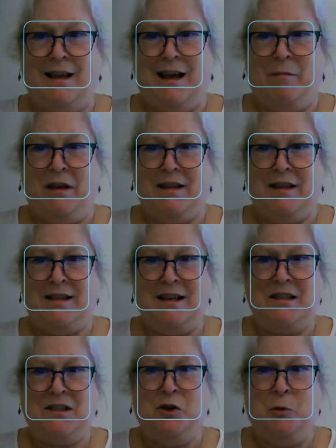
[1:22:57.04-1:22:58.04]
I mean, it's not
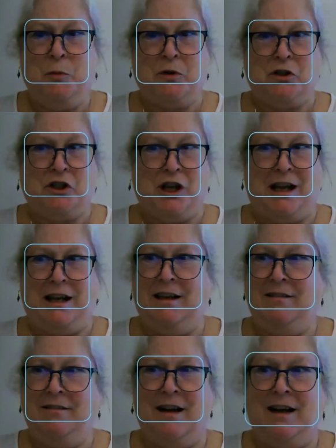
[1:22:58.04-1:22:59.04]
super
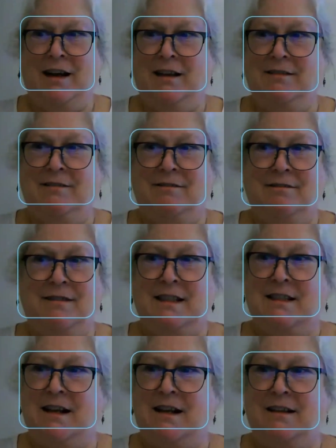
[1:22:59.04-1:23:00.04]
shiny, right? This
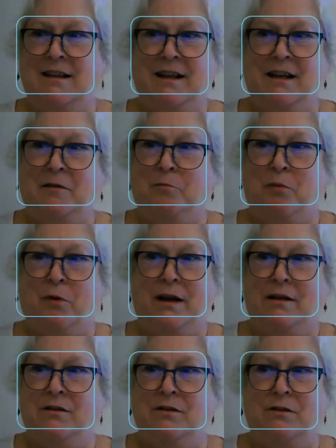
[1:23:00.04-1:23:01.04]
is not like a
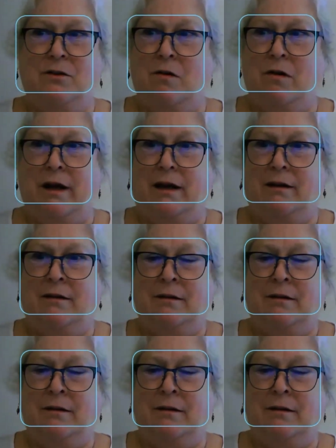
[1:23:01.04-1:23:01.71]
brand new coin